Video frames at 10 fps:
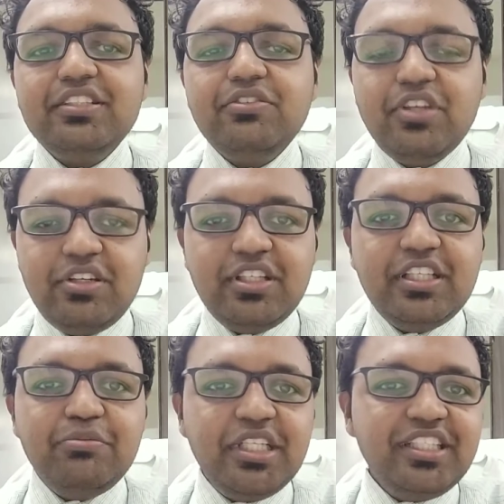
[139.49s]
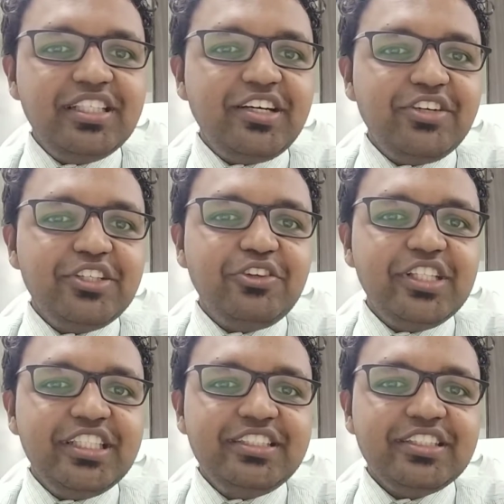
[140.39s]
We limit our
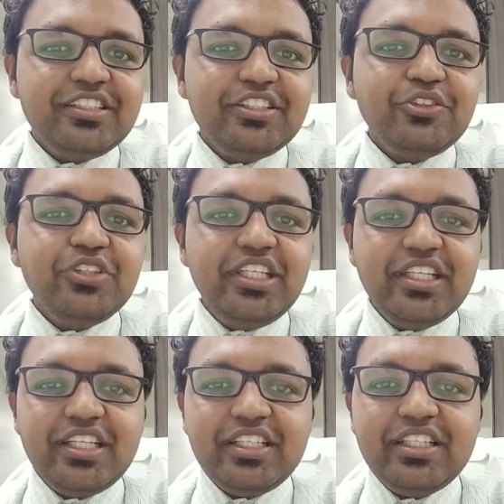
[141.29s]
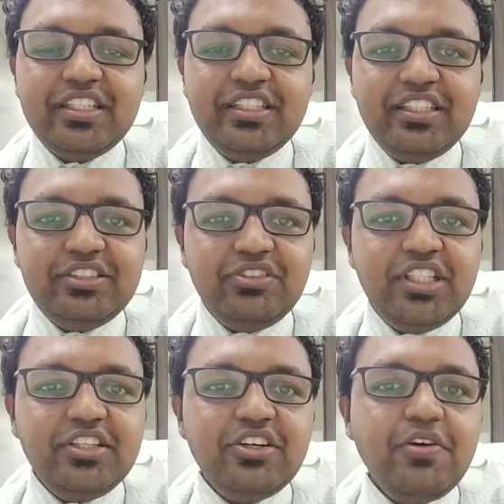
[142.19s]
knowledge to here in this
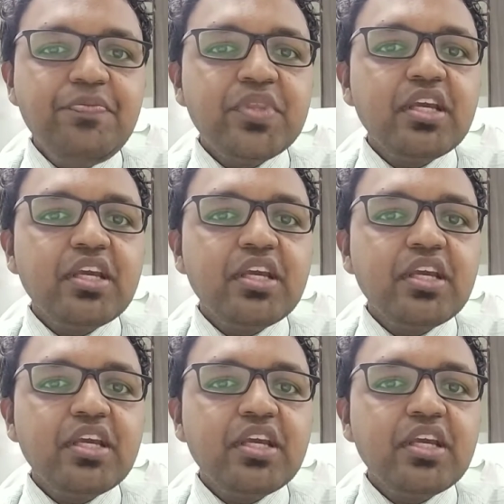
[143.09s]
video.